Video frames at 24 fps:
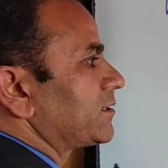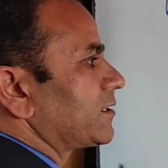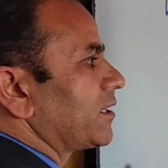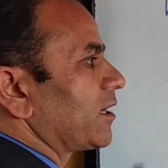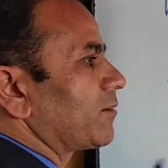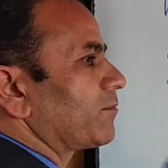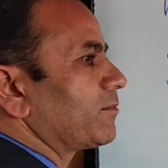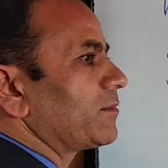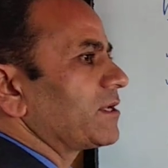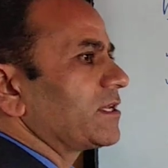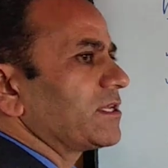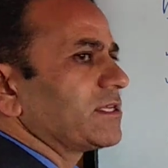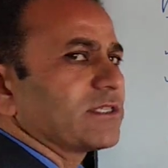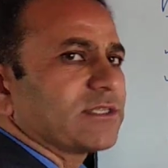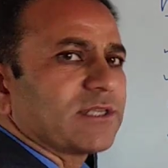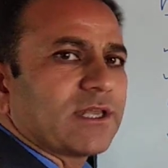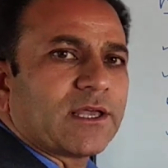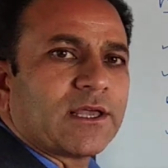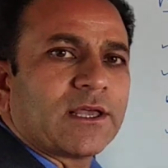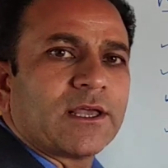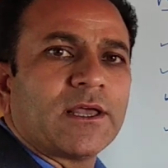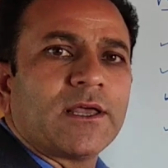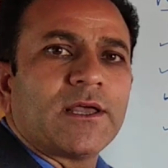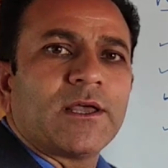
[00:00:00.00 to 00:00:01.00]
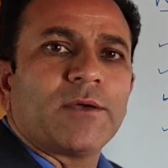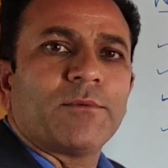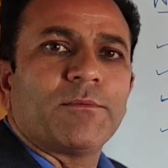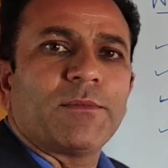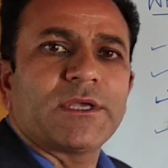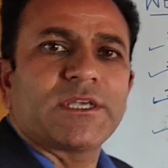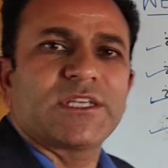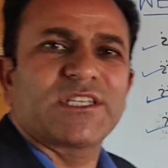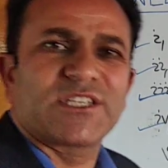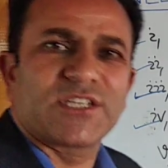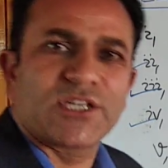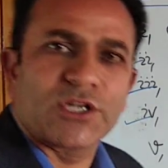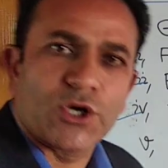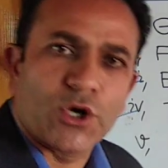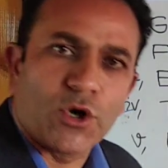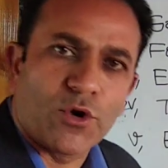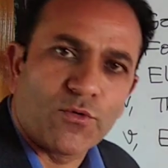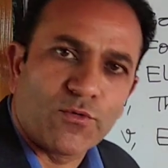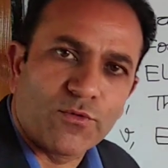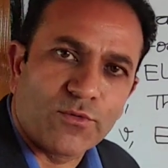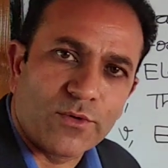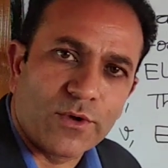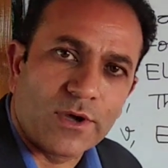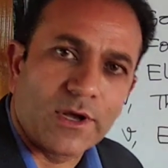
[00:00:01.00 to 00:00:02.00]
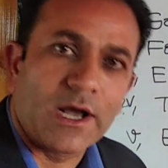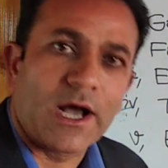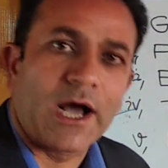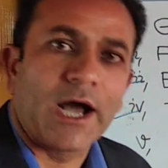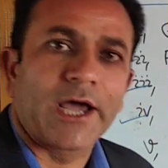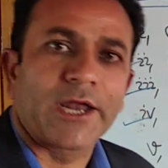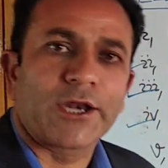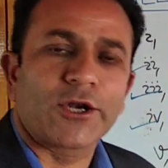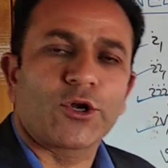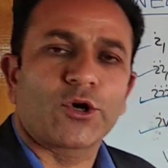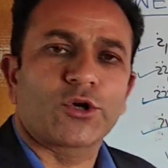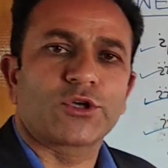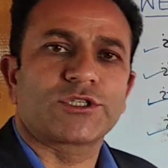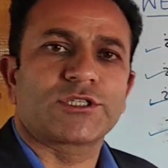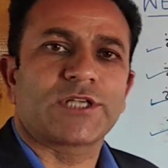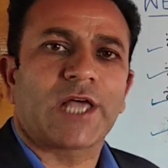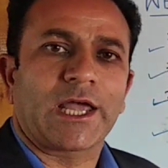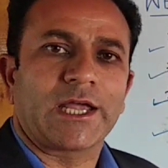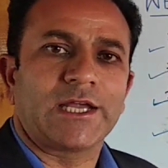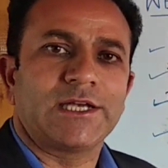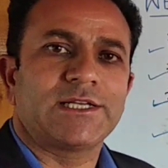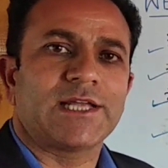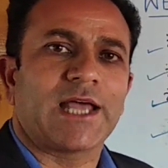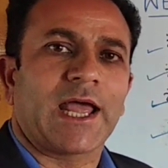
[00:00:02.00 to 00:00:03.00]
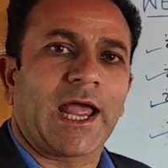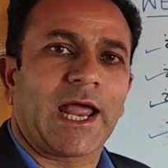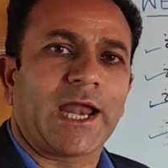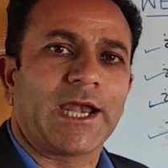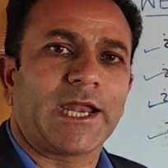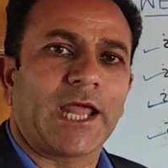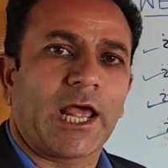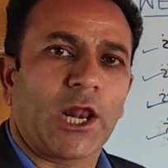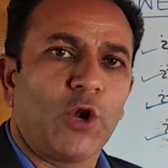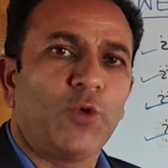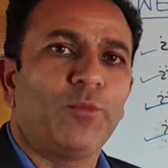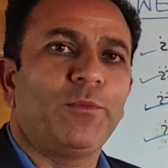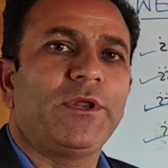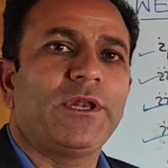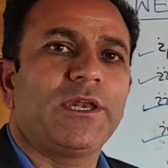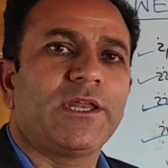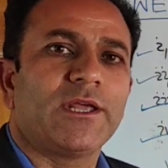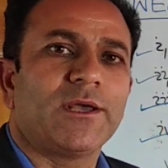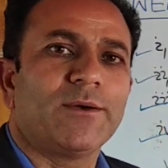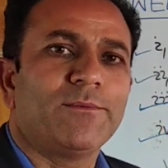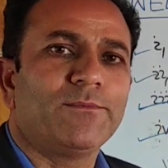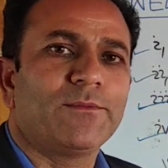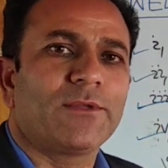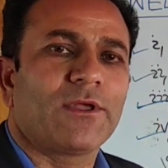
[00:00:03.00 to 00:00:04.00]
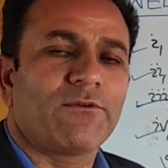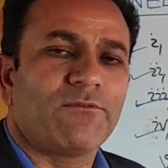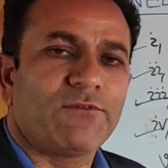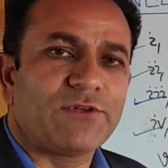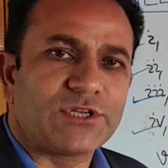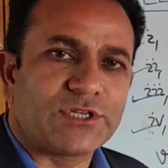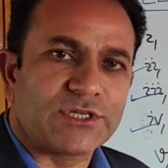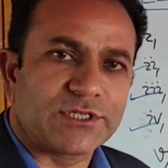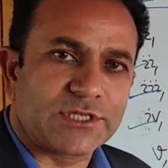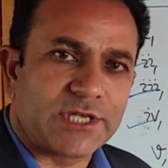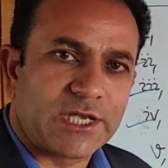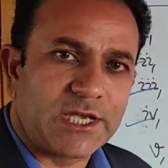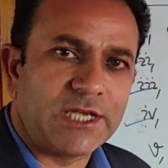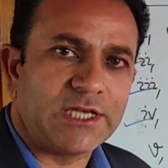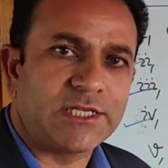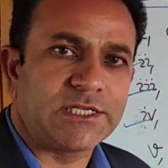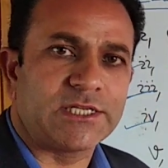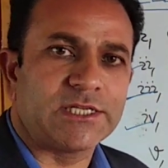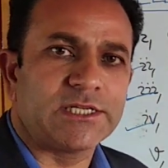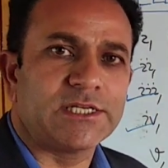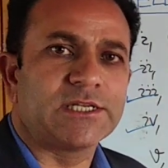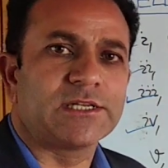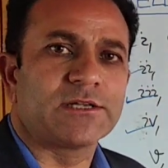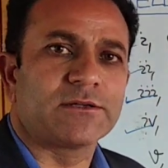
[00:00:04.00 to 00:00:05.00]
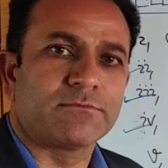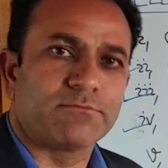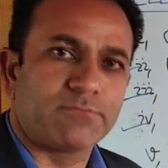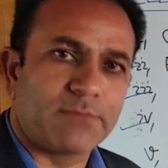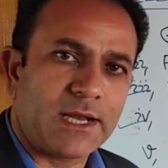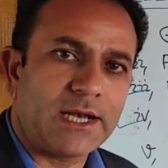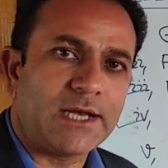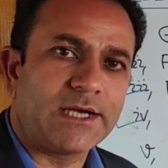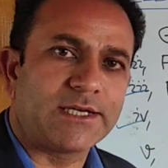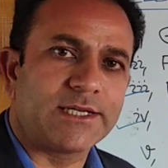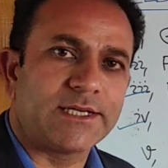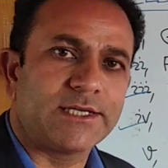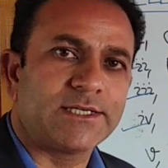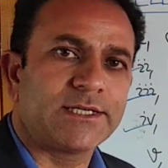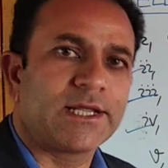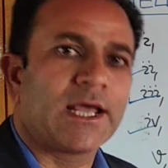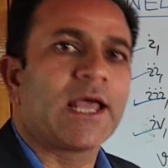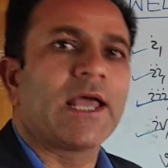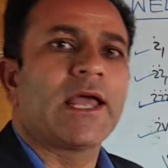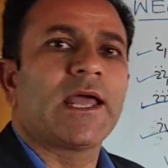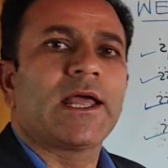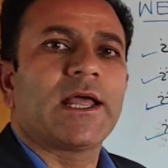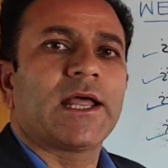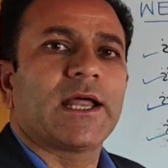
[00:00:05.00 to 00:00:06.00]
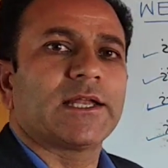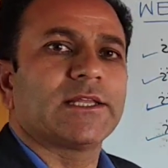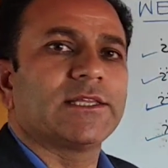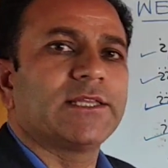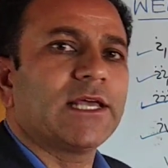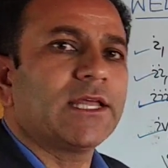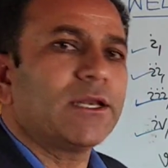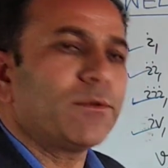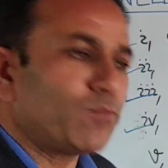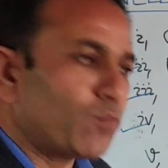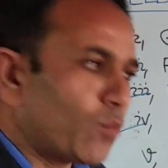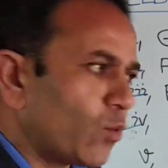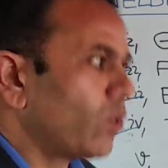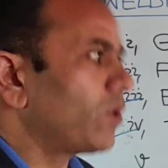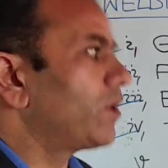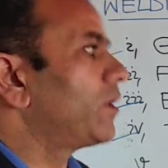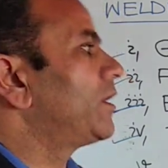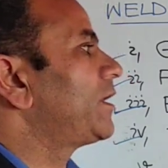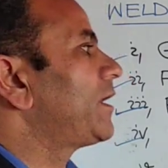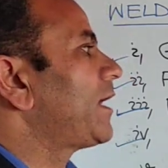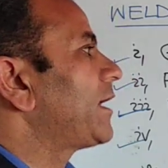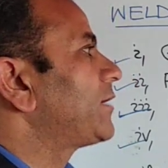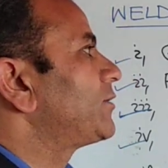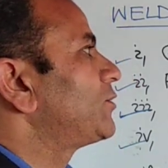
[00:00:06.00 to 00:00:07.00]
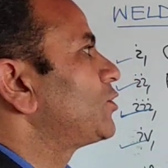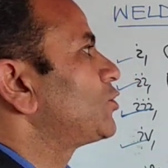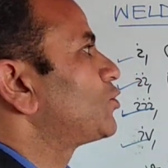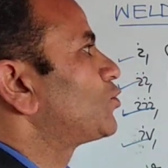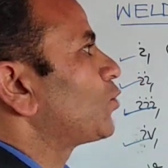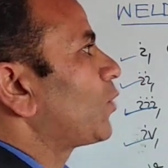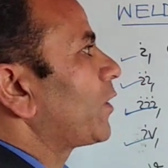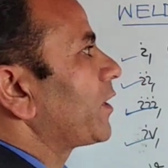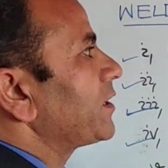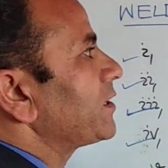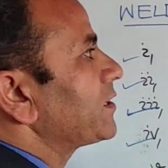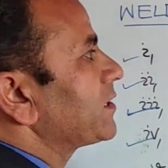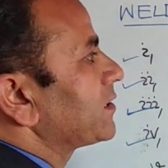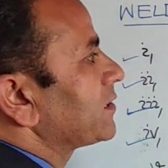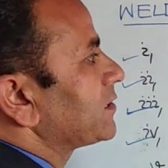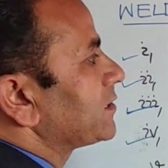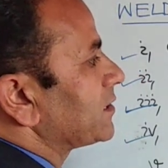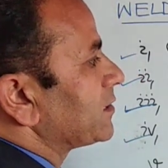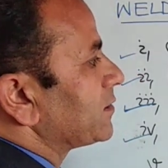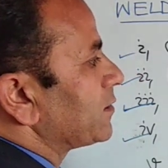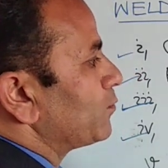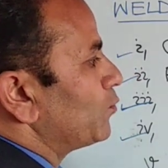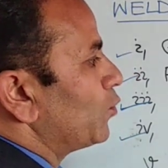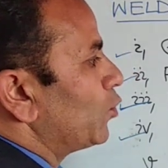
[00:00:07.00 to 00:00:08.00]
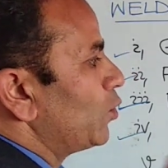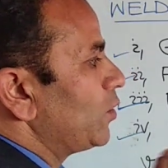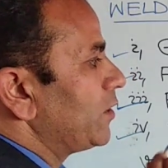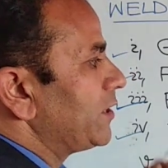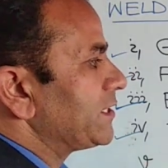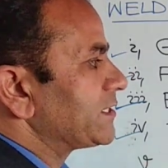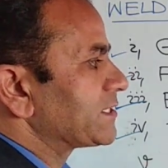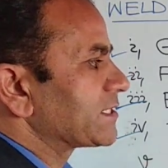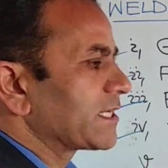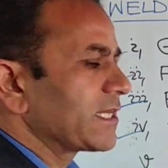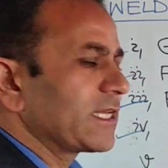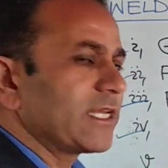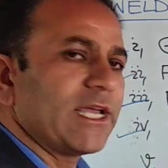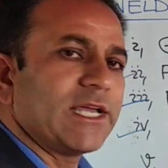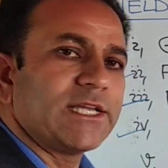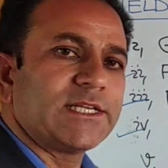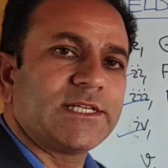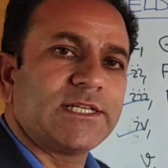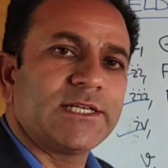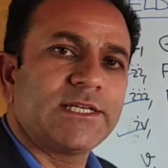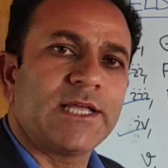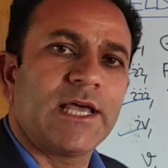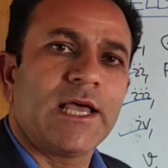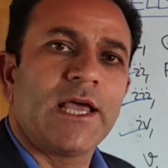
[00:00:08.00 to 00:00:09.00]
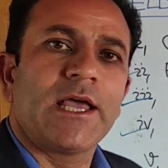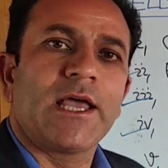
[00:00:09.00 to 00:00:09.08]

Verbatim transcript: Thermit is a mixture of iron oxide and aluminium which is heated, melted and then poured at the joint. The mold is created